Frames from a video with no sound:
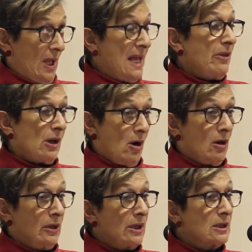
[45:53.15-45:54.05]
in the
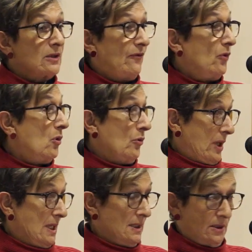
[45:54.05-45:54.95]
colonies for
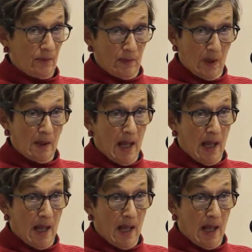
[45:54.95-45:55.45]
these